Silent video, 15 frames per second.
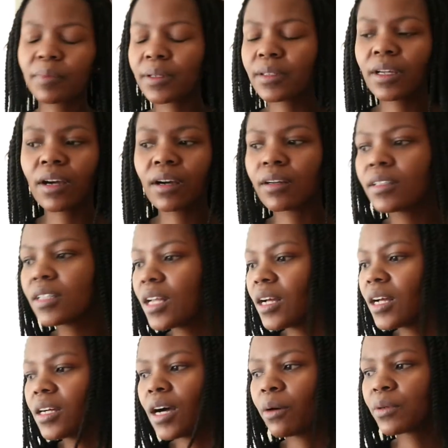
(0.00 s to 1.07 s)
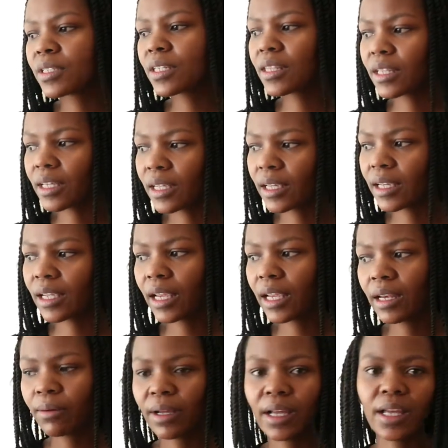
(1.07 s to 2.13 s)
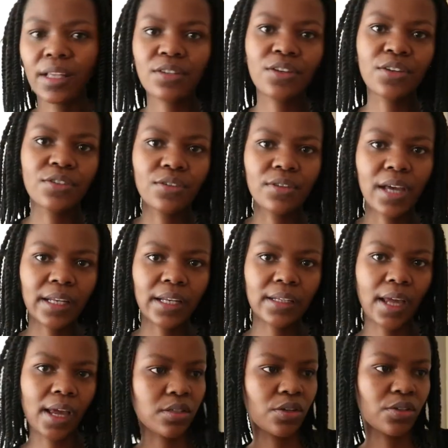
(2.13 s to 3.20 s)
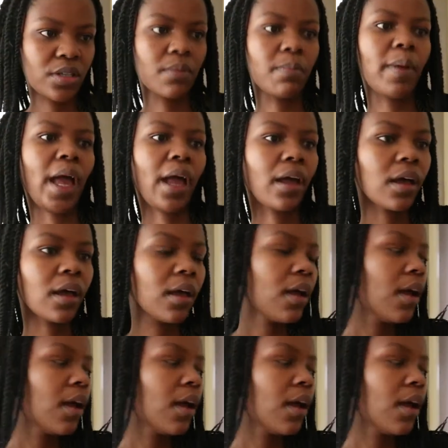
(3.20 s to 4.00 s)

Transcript: But yeah, I wasn't thinking. Anyway, I had to go do that and I had to go to the bank.